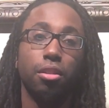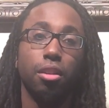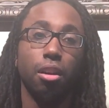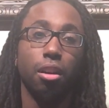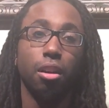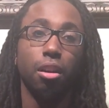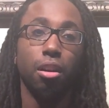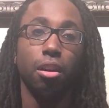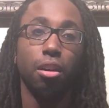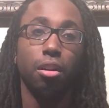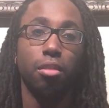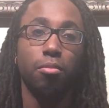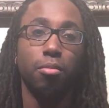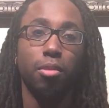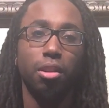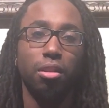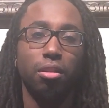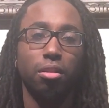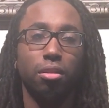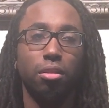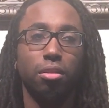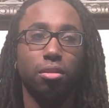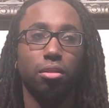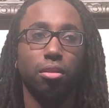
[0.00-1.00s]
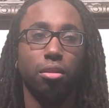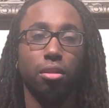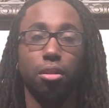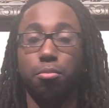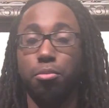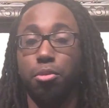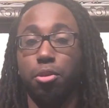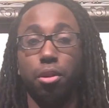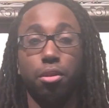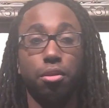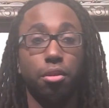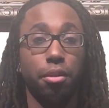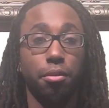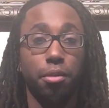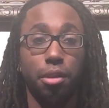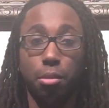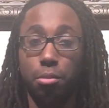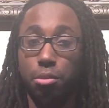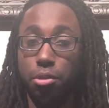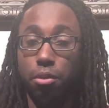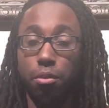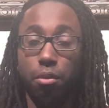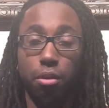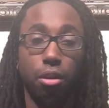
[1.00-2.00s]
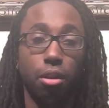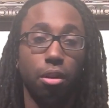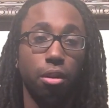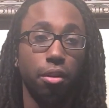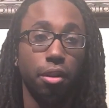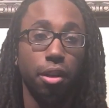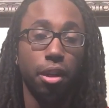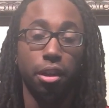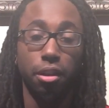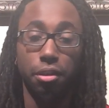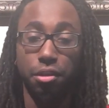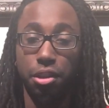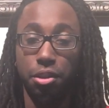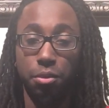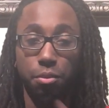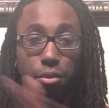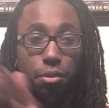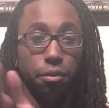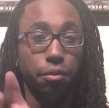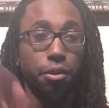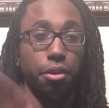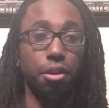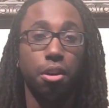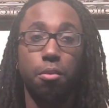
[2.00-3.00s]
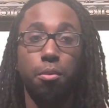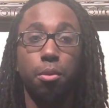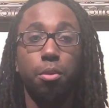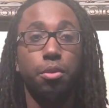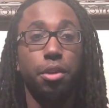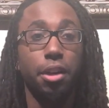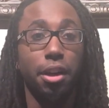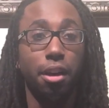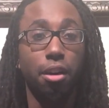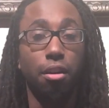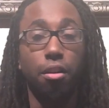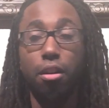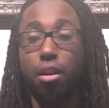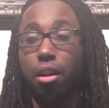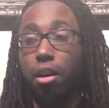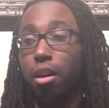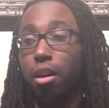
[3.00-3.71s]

Uh, I, am I'm just gonna call it that because that's what the fuck I wrote down.